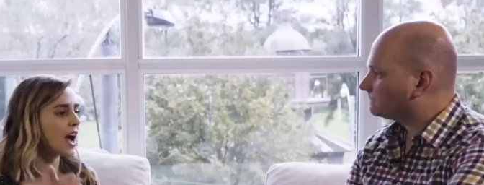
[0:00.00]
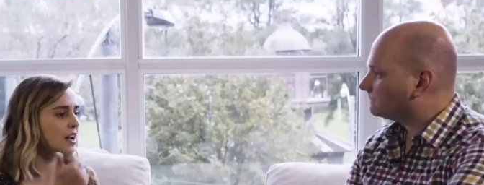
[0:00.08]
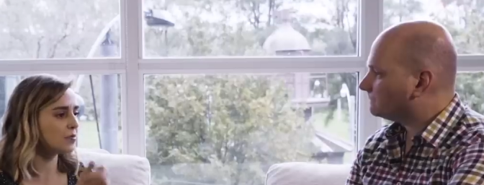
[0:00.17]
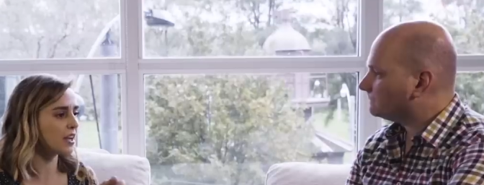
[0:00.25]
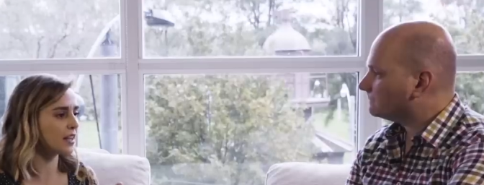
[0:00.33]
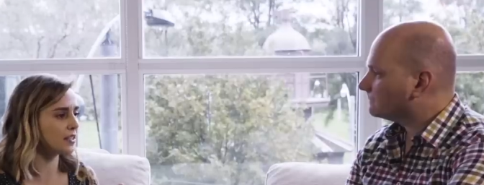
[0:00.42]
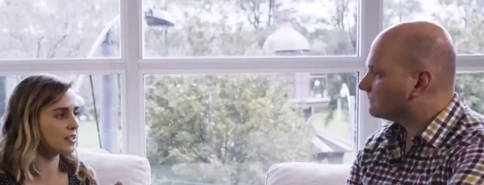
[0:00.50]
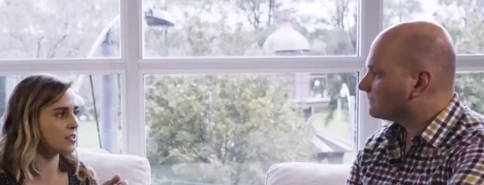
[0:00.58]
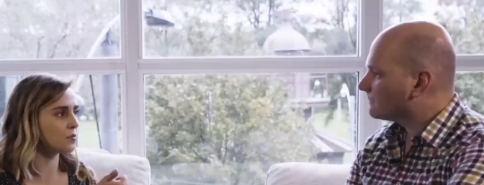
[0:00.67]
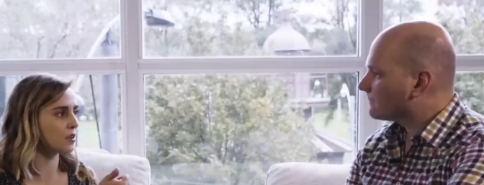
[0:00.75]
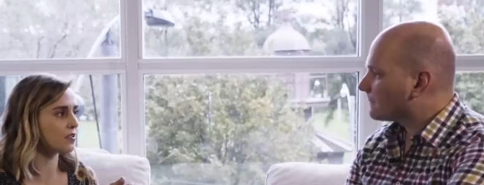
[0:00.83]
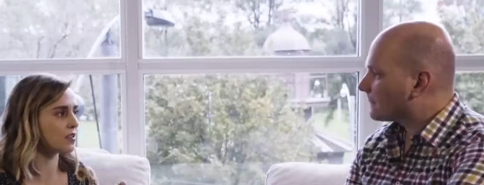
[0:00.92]
Speaker 1: timeline
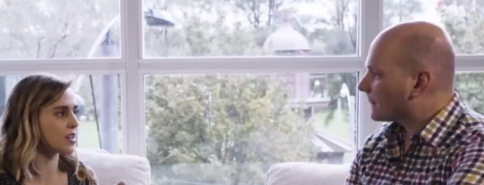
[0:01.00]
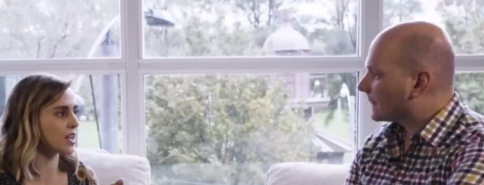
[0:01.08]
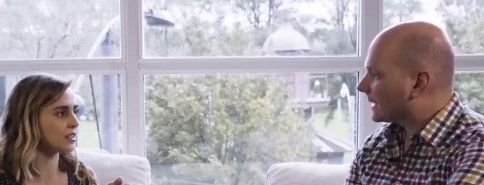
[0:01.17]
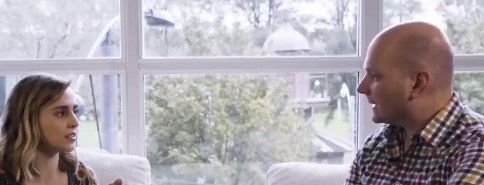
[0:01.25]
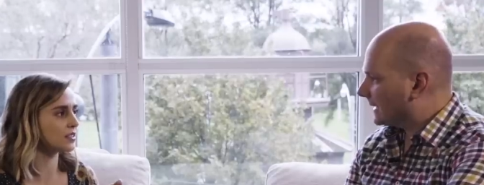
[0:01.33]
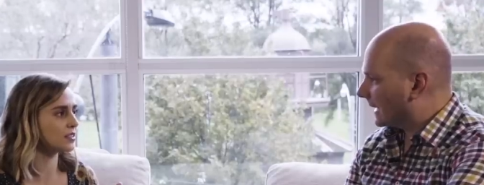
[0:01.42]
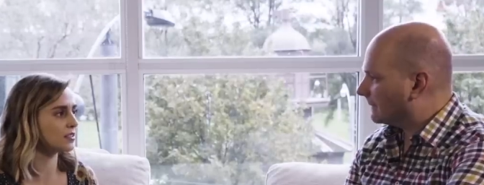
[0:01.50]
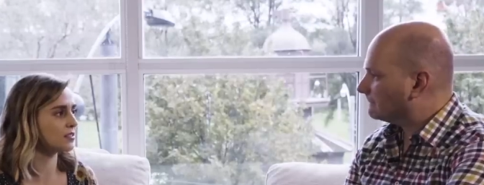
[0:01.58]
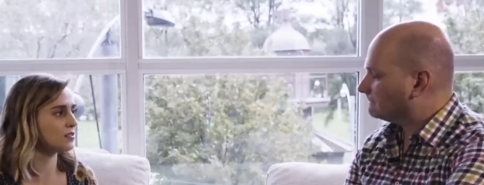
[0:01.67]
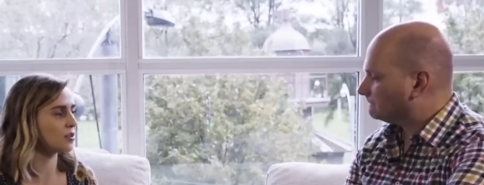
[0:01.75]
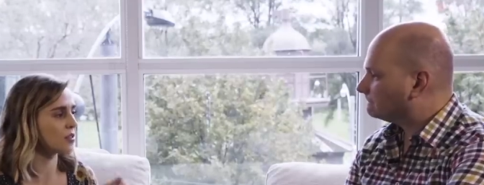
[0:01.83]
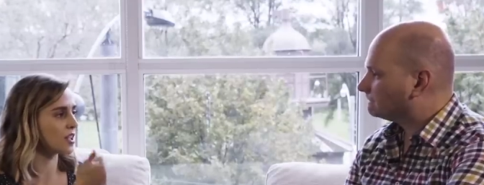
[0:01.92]
is one of the things
Speaker 2: that
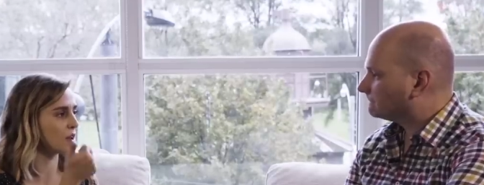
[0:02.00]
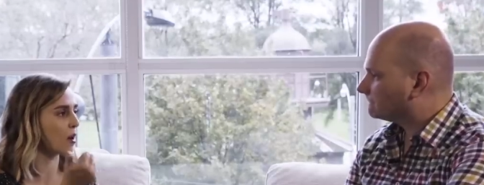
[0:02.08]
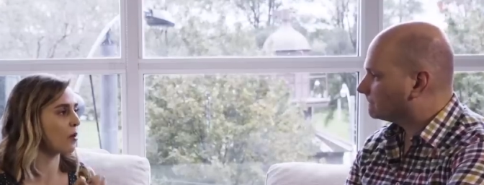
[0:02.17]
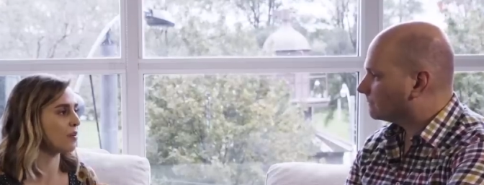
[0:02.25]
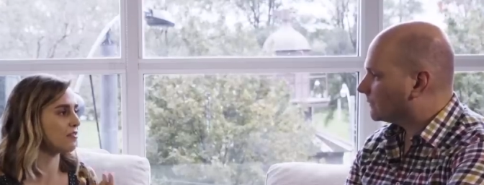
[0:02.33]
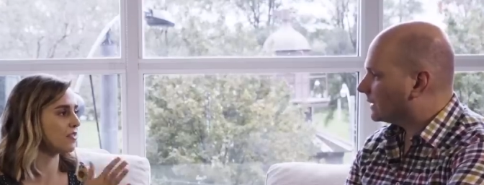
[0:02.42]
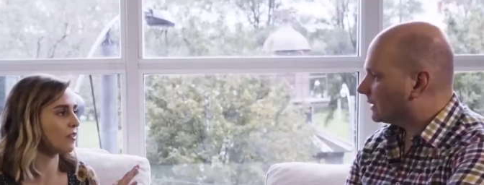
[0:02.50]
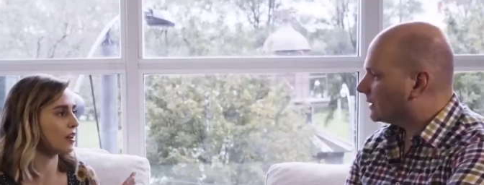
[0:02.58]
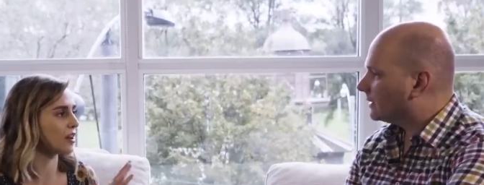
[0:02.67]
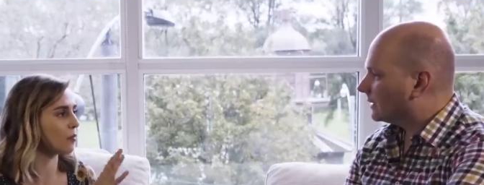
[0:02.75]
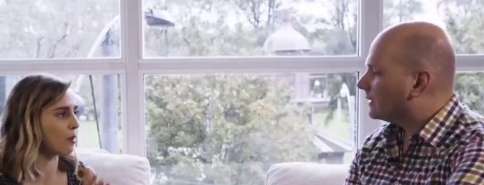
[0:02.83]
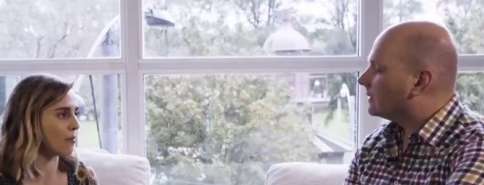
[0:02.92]
Speaker 1: you're thinking about when
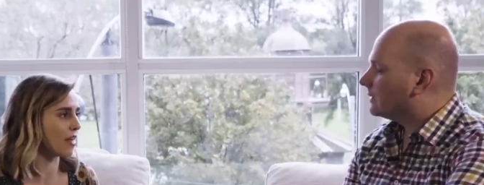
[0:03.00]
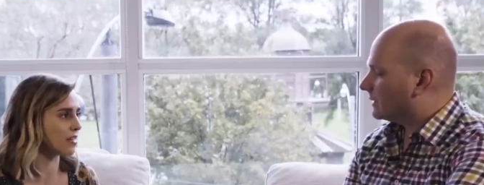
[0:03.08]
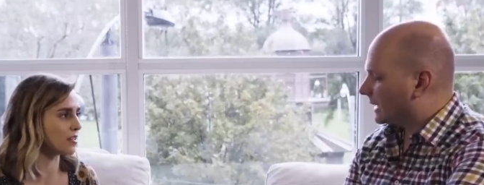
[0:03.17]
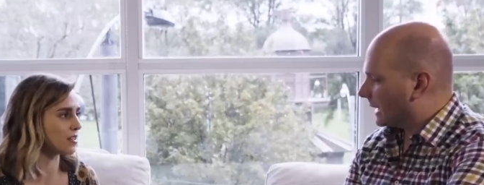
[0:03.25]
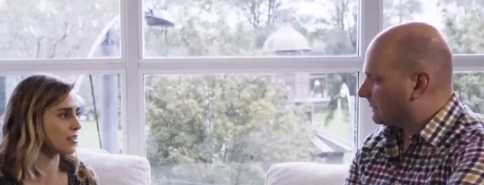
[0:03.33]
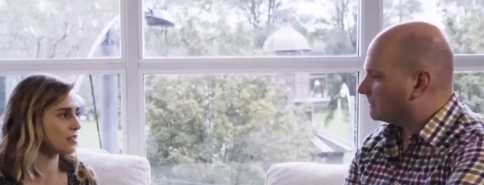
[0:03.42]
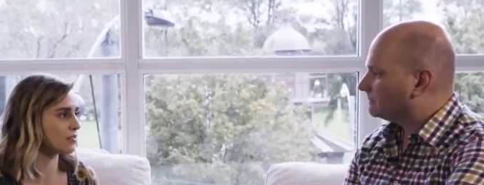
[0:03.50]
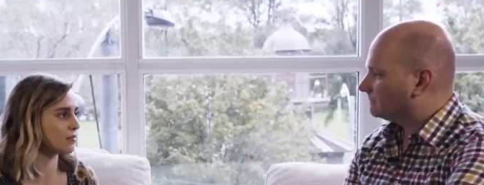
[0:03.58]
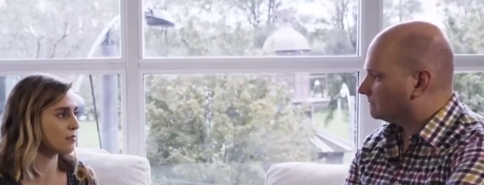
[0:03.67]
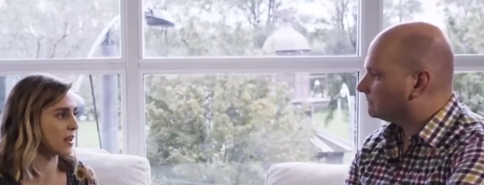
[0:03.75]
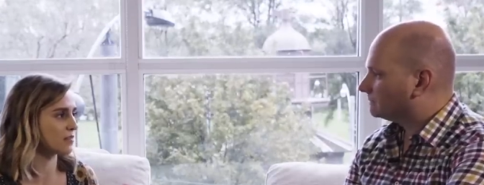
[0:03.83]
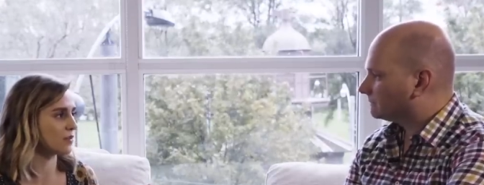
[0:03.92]
figuring out what
Speaker 2: method is
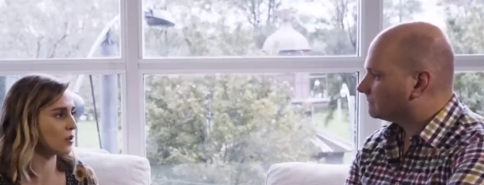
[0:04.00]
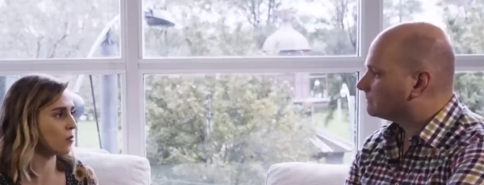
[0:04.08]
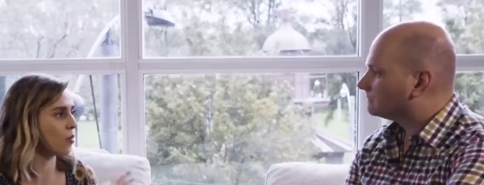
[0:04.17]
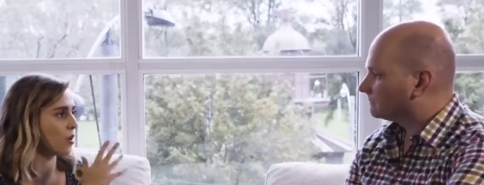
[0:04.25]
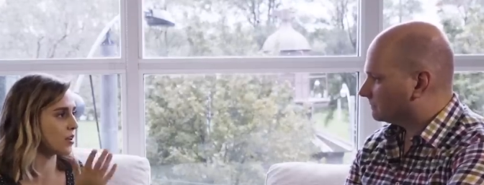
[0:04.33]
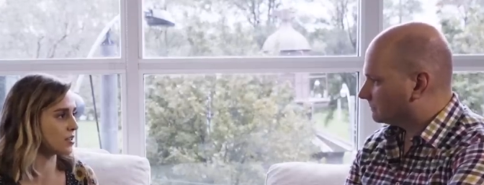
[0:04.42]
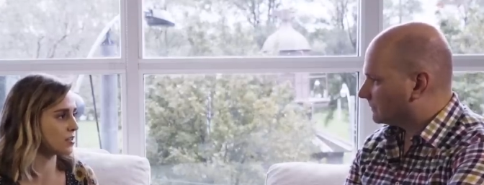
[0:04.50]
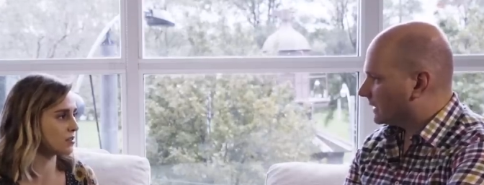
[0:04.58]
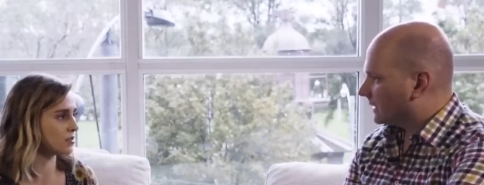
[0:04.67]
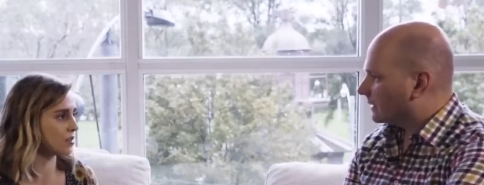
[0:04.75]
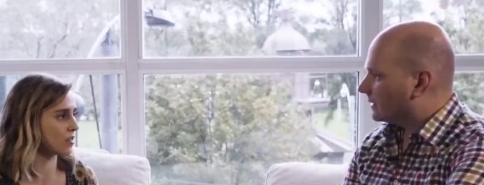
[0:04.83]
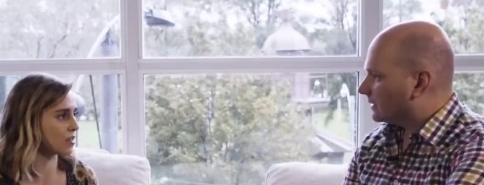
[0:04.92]
best for you, what is
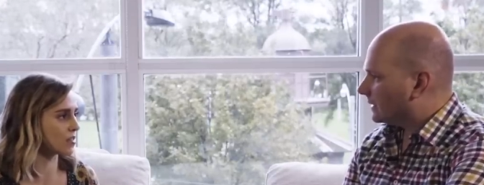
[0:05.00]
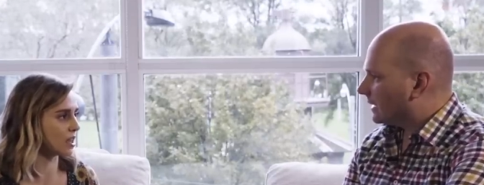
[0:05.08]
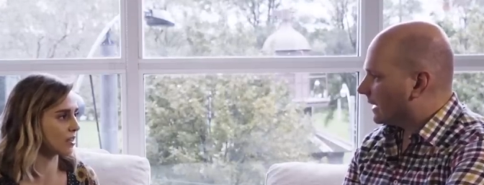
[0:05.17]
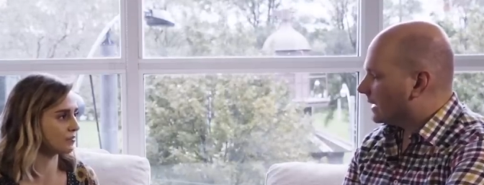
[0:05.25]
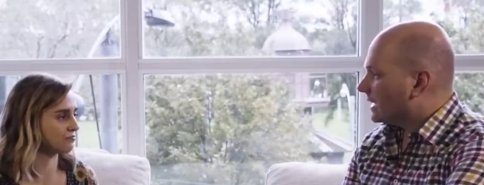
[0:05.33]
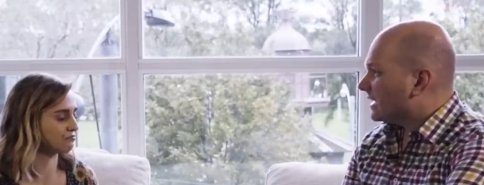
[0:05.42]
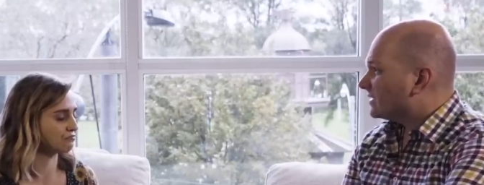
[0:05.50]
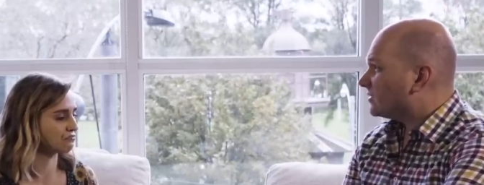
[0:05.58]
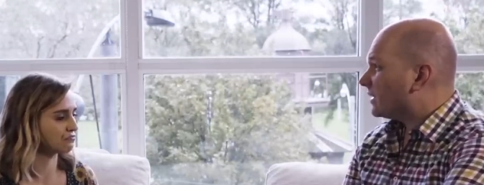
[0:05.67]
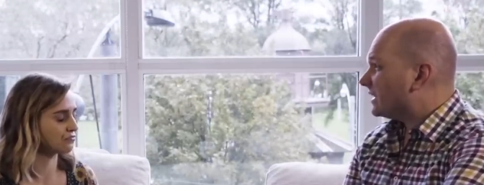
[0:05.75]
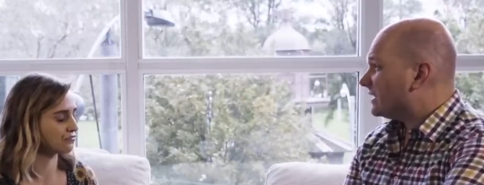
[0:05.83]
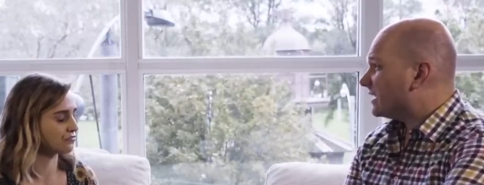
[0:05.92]
the other thing? Yeah,
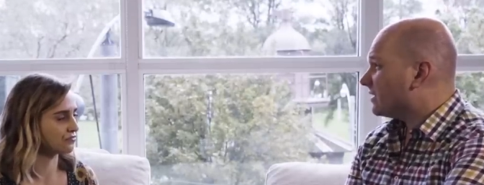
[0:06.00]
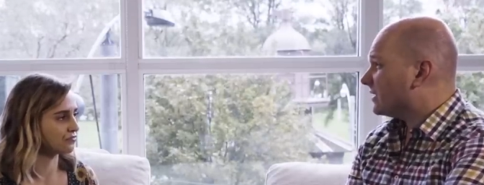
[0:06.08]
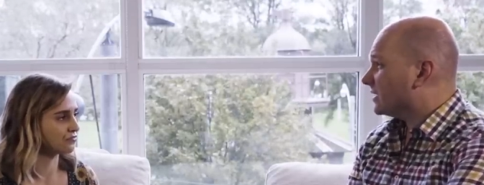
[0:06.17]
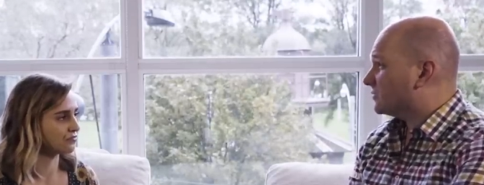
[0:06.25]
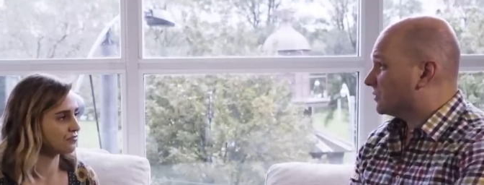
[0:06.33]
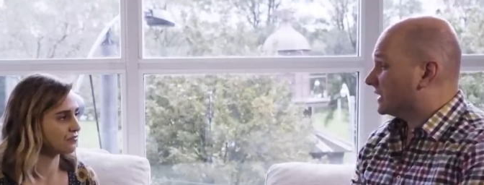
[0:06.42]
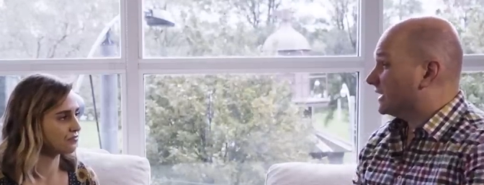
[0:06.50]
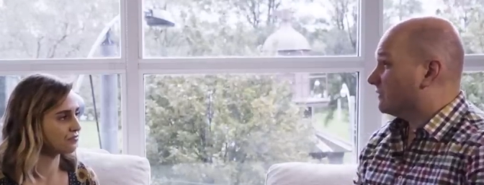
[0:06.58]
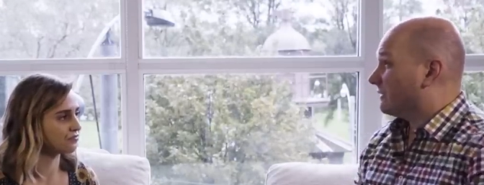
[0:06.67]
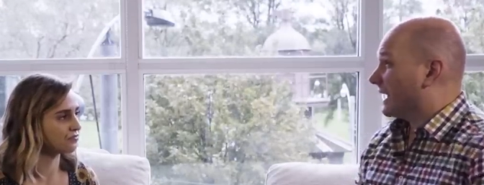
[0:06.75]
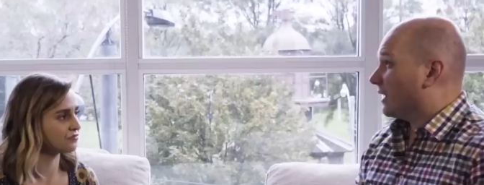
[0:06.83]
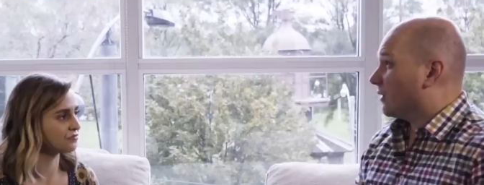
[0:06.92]
so I think the other thing is really
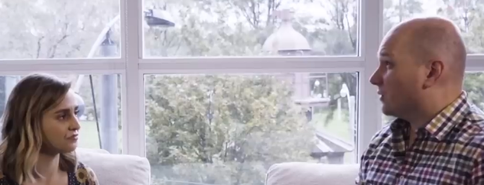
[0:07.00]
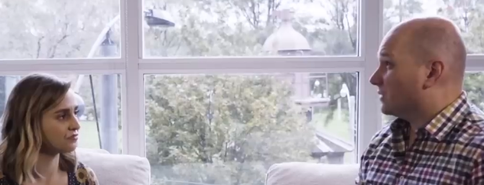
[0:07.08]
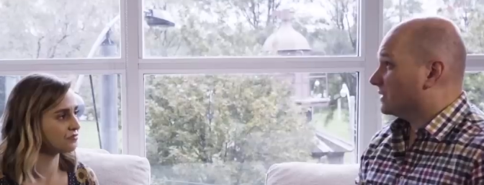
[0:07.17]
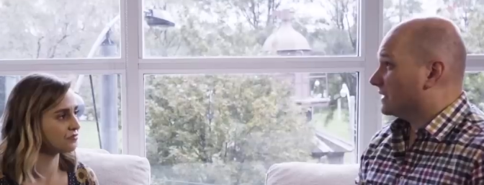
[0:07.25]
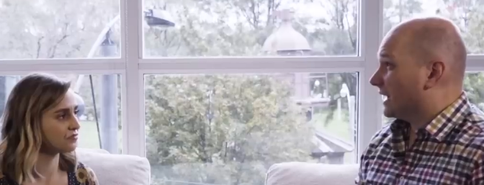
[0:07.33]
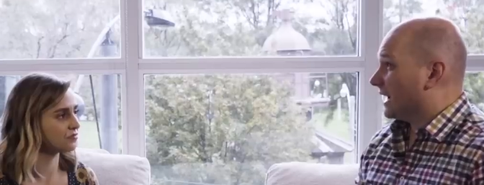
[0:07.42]
around